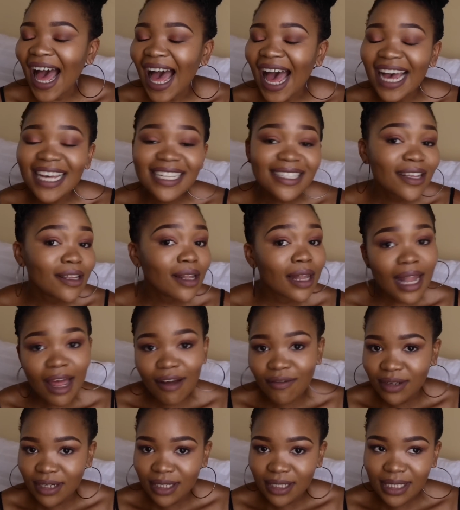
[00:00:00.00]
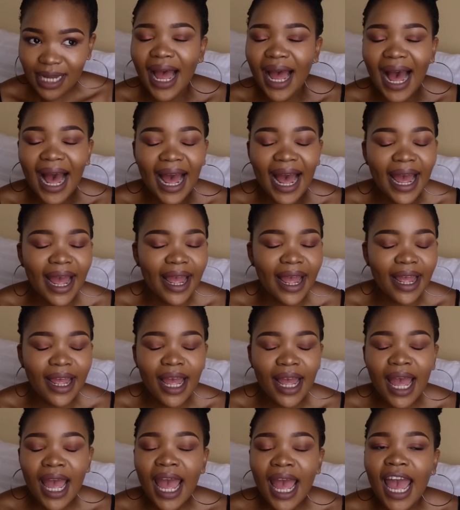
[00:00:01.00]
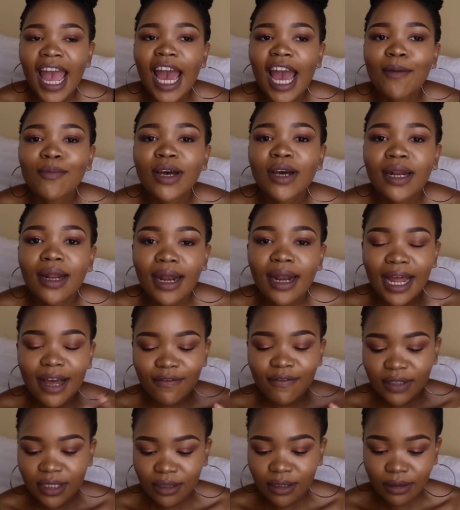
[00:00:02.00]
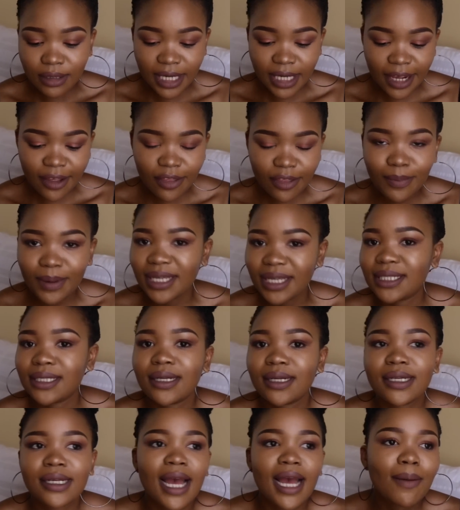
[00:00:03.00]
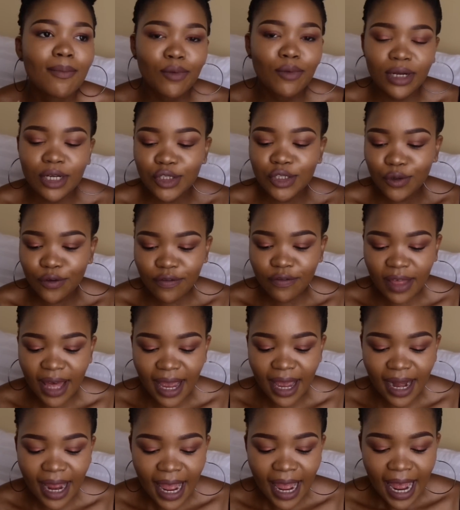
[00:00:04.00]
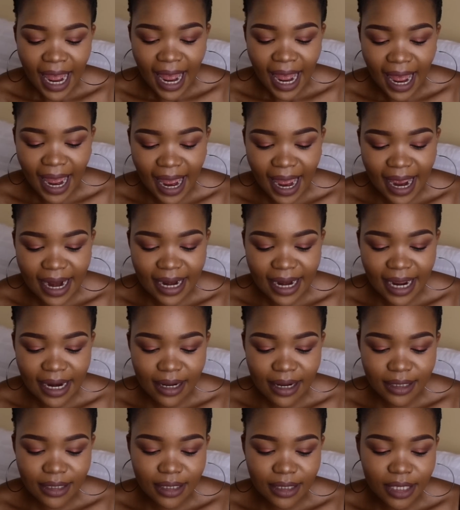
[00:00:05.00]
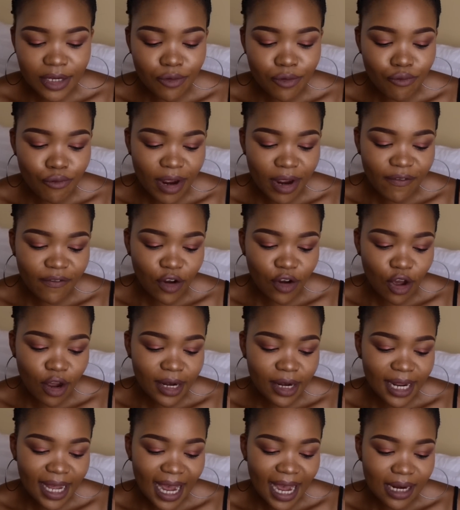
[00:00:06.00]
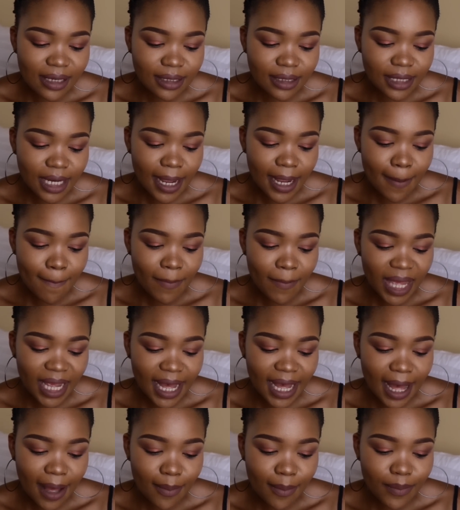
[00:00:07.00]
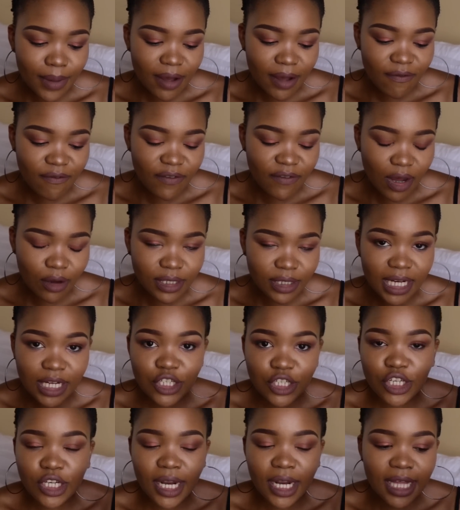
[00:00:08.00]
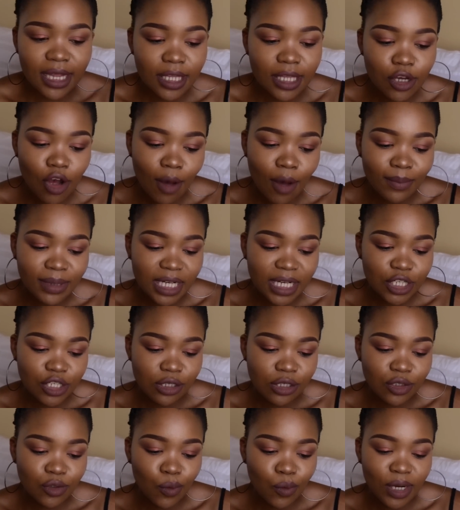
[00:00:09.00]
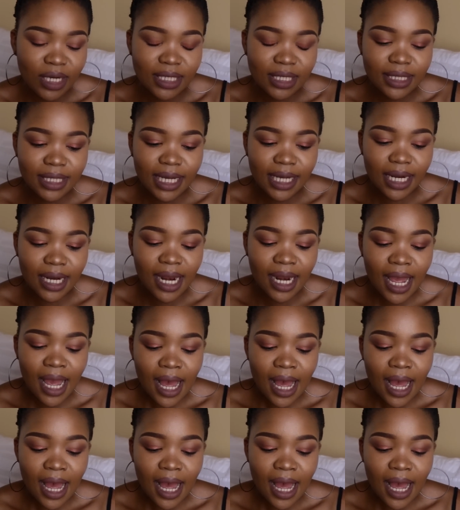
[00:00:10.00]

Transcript: I still love it, I am gonna love till death, basically, I'm pretty sure of that, and it is the Revlon Color Stay Makeup Foundation in the combination to oily skin